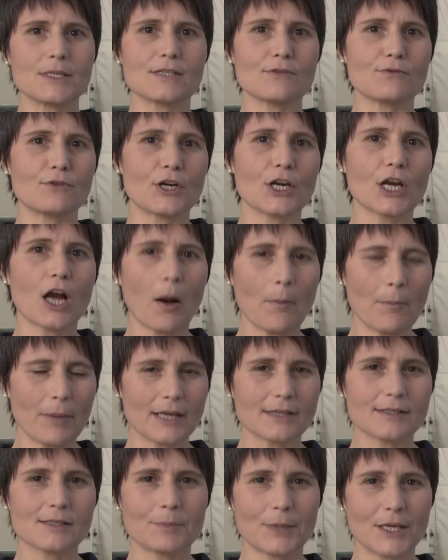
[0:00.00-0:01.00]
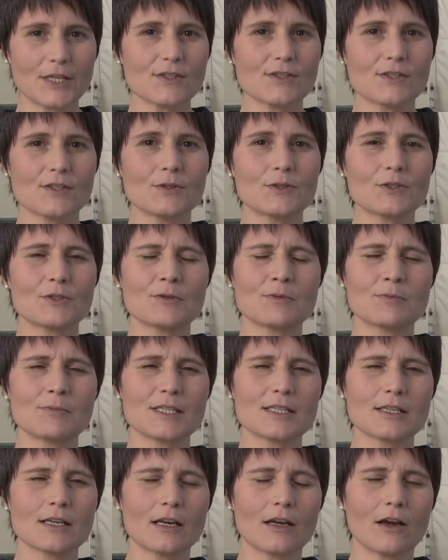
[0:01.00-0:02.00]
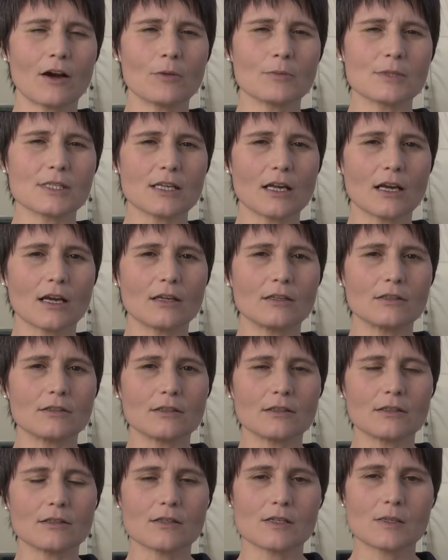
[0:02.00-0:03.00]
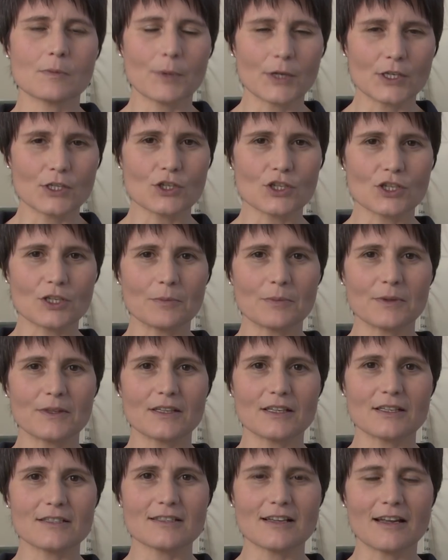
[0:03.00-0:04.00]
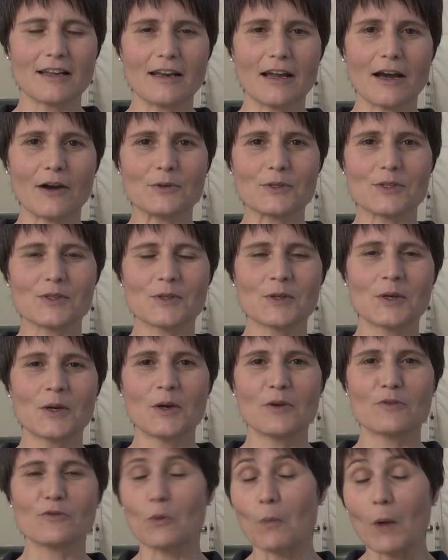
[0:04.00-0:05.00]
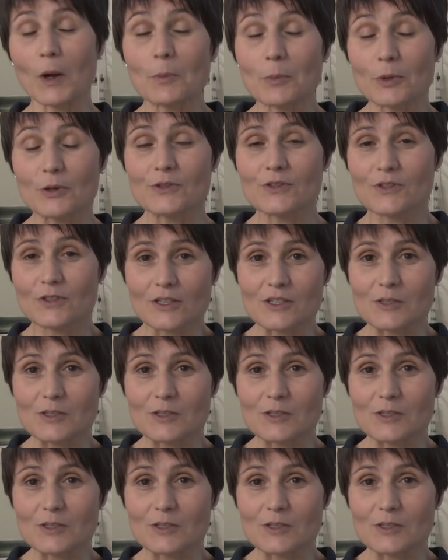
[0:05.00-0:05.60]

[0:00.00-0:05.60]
It's a very complex spacesuit, basically almost like a little spaceship that allows for one person,